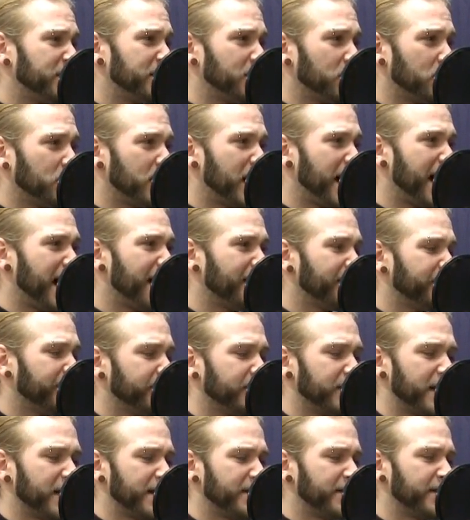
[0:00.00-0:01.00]
don't have
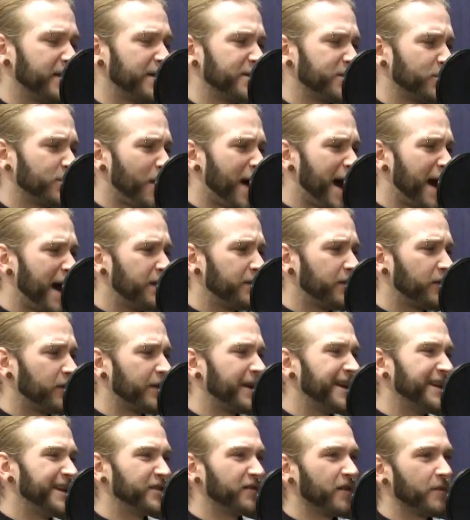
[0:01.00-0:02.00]
that as wide of a
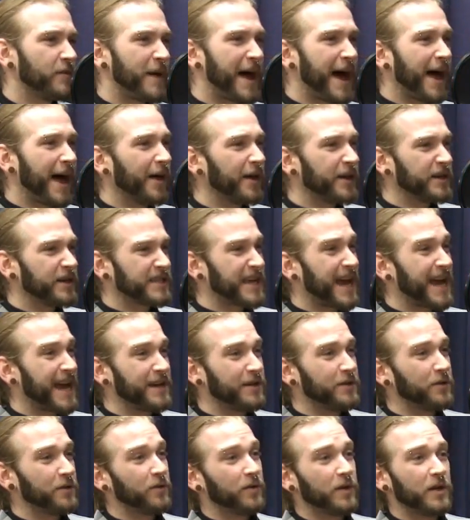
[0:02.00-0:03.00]
range of a palate as I
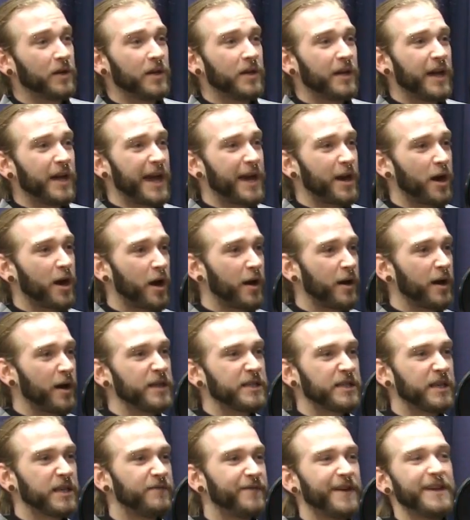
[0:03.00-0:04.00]
do, and aren't
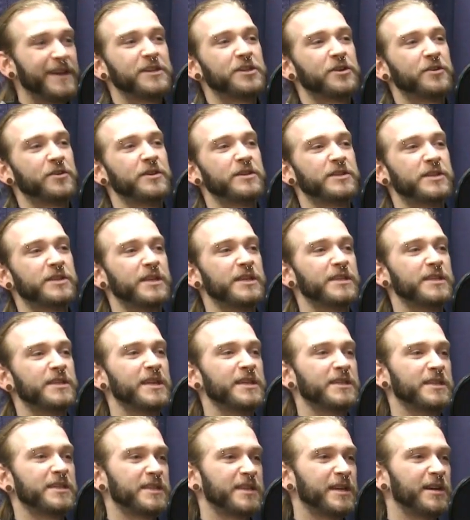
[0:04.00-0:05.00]
as adventurous as
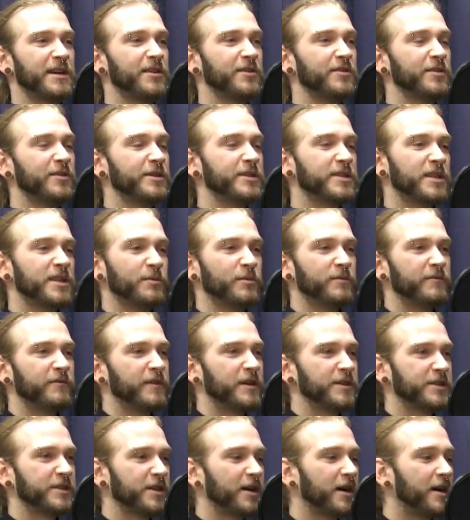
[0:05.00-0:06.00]
necessarily some of
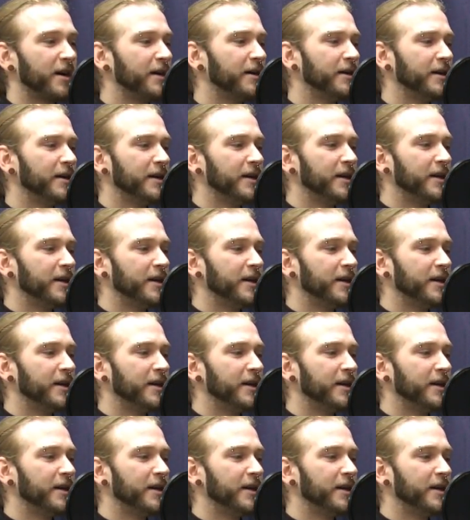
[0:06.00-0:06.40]
us are.